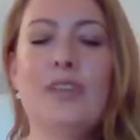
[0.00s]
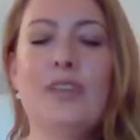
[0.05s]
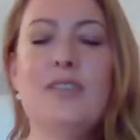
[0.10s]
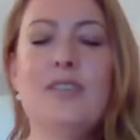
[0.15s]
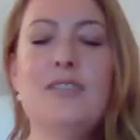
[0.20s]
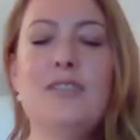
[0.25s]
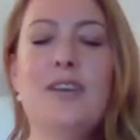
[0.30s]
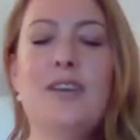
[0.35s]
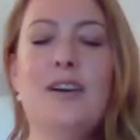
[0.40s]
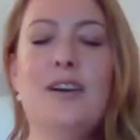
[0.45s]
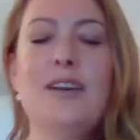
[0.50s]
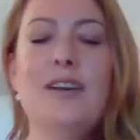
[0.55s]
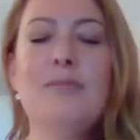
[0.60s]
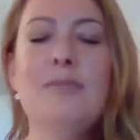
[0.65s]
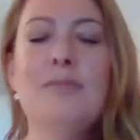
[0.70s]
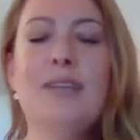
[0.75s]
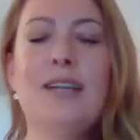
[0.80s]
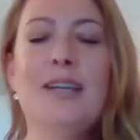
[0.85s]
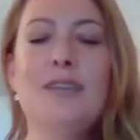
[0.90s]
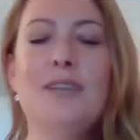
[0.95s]
And it's
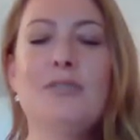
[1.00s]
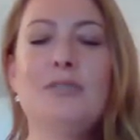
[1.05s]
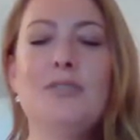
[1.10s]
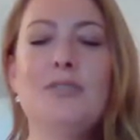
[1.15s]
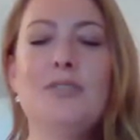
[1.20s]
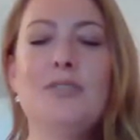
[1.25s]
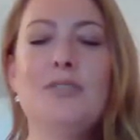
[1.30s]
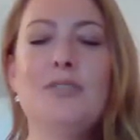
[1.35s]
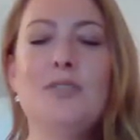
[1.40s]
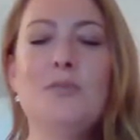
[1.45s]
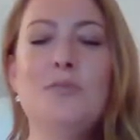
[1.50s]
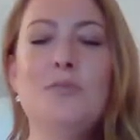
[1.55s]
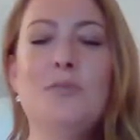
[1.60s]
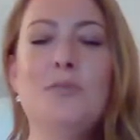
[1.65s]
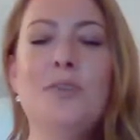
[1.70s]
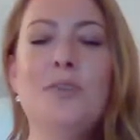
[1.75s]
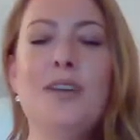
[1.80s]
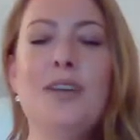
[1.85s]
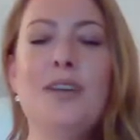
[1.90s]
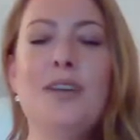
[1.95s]
time now to just
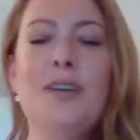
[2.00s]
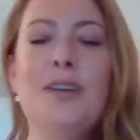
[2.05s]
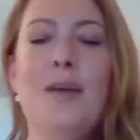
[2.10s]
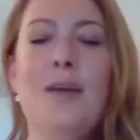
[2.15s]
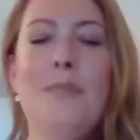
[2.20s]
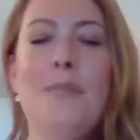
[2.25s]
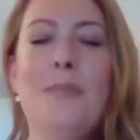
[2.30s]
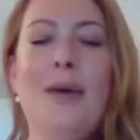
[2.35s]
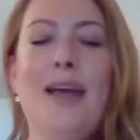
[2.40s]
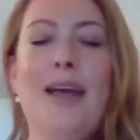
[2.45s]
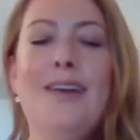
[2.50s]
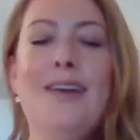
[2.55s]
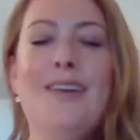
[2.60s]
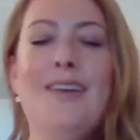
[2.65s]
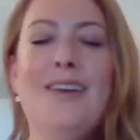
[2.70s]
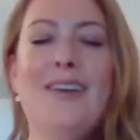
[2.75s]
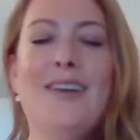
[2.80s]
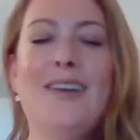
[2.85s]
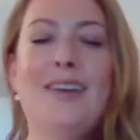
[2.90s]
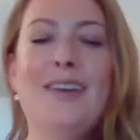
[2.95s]
bring back
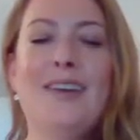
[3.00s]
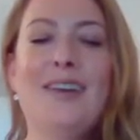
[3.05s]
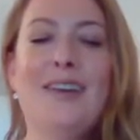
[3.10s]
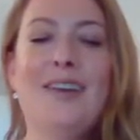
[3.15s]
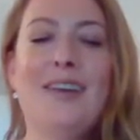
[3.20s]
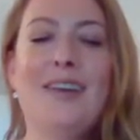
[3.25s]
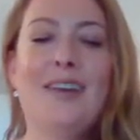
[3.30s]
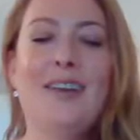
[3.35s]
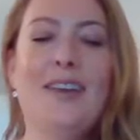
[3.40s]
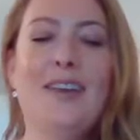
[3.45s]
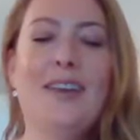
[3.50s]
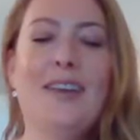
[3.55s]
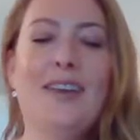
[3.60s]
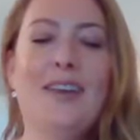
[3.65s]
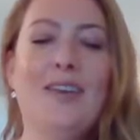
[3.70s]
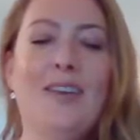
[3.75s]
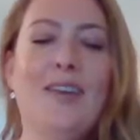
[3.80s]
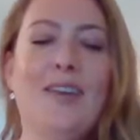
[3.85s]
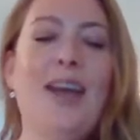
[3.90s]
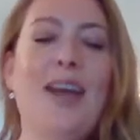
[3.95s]

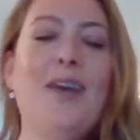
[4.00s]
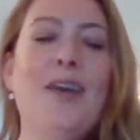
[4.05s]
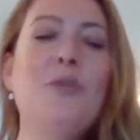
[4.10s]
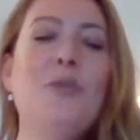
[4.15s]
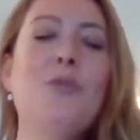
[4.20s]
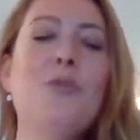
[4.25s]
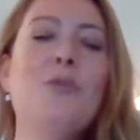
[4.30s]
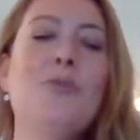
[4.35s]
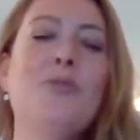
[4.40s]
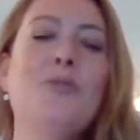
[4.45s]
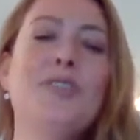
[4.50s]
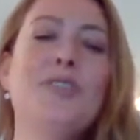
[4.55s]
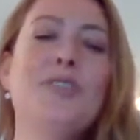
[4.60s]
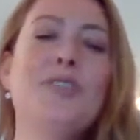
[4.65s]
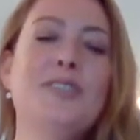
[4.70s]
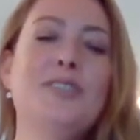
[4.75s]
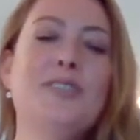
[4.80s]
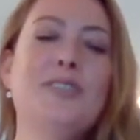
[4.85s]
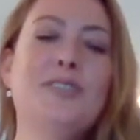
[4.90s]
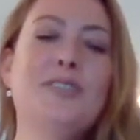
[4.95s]
our
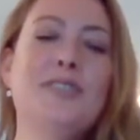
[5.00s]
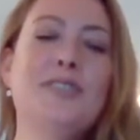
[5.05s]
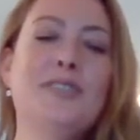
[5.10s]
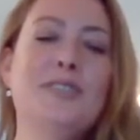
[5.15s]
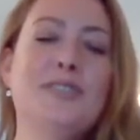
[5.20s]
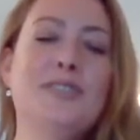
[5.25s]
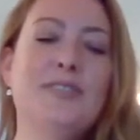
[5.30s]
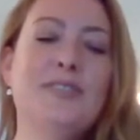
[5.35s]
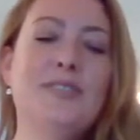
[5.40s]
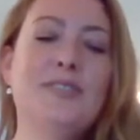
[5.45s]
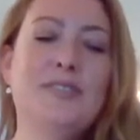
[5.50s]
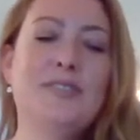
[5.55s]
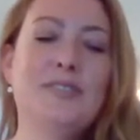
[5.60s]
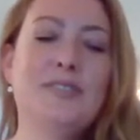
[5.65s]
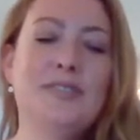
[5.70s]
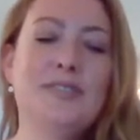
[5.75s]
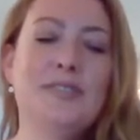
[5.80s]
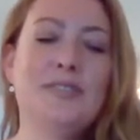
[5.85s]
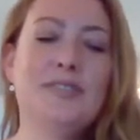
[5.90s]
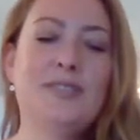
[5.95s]
auras
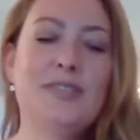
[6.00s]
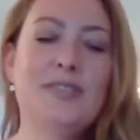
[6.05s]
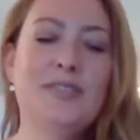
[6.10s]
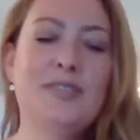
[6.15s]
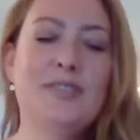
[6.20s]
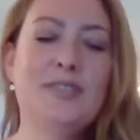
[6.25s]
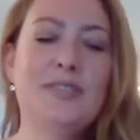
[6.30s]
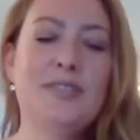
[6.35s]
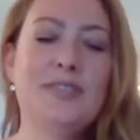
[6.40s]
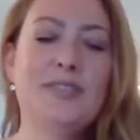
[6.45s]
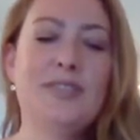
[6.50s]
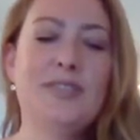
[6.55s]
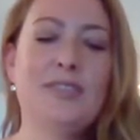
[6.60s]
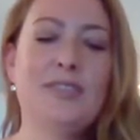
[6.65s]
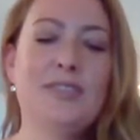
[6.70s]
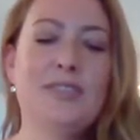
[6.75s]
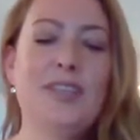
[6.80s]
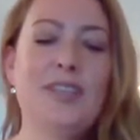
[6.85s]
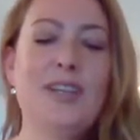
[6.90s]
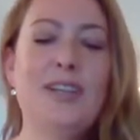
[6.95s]

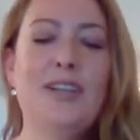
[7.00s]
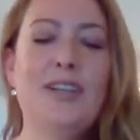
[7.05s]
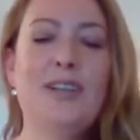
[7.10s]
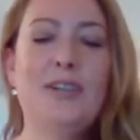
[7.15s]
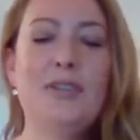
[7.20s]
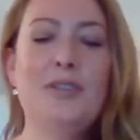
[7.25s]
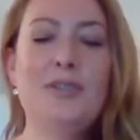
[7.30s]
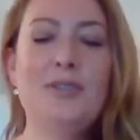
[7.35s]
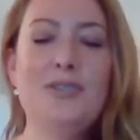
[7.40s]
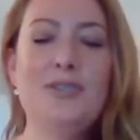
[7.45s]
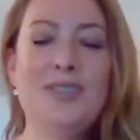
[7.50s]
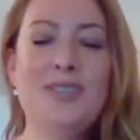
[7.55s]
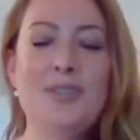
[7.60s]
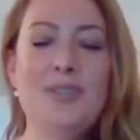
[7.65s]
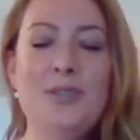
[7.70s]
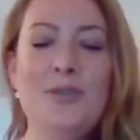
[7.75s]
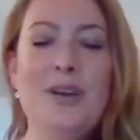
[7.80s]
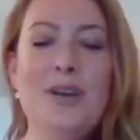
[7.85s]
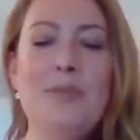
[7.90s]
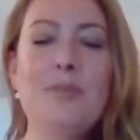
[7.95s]
so closer
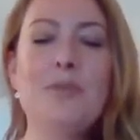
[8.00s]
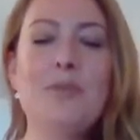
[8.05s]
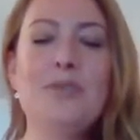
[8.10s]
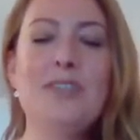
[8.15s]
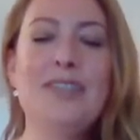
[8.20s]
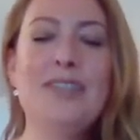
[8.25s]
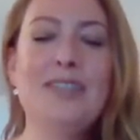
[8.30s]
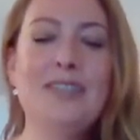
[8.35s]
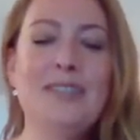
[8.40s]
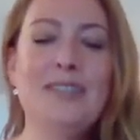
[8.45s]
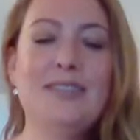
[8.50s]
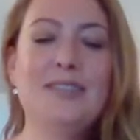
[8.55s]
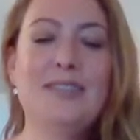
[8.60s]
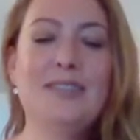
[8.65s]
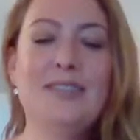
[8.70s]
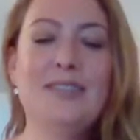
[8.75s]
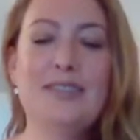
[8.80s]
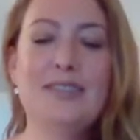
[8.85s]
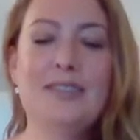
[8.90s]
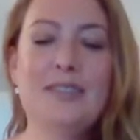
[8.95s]
to our bodies.